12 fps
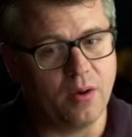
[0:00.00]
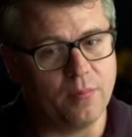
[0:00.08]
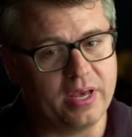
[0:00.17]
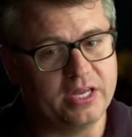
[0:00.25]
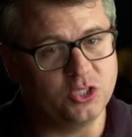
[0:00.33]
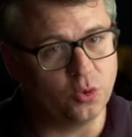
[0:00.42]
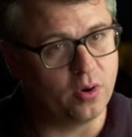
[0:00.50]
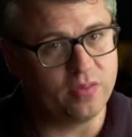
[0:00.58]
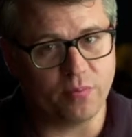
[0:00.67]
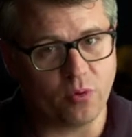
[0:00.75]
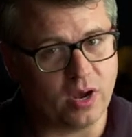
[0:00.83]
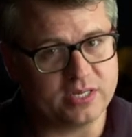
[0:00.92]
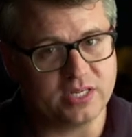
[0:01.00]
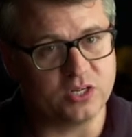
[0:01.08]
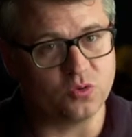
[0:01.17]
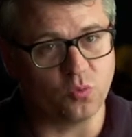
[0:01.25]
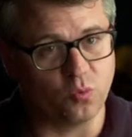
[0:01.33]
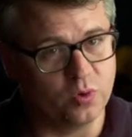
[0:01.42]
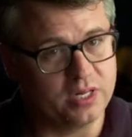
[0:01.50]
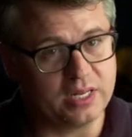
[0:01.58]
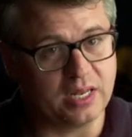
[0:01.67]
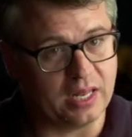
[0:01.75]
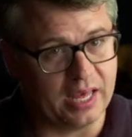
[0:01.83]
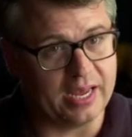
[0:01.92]
He joined the process
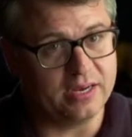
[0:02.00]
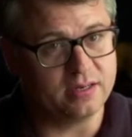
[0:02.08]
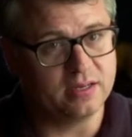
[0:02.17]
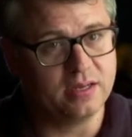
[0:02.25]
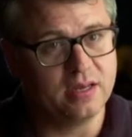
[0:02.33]
really late,